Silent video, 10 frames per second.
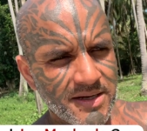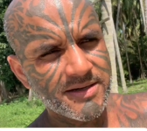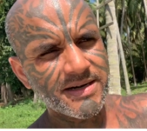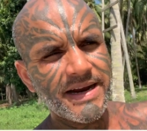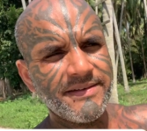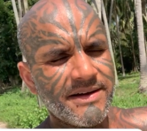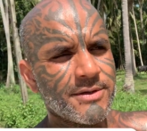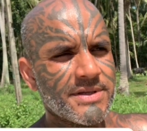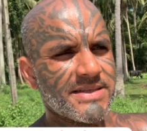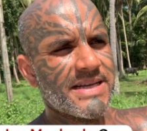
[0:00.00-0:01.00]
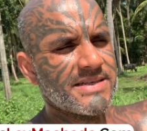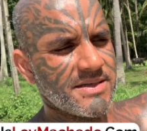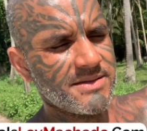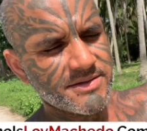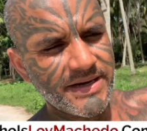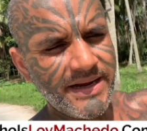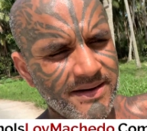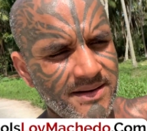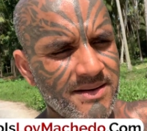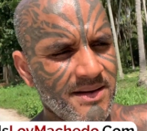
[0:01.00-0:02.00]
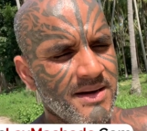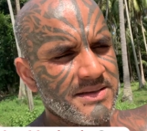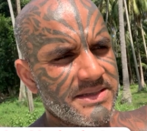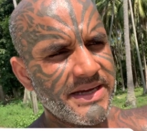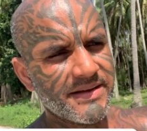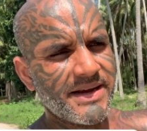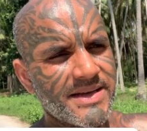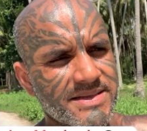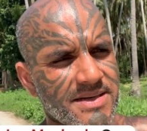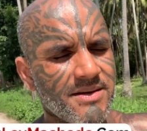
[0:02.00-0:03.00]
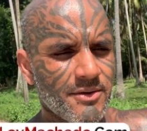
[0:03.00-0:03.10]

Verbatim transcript: Drive down to the session, train, take rest,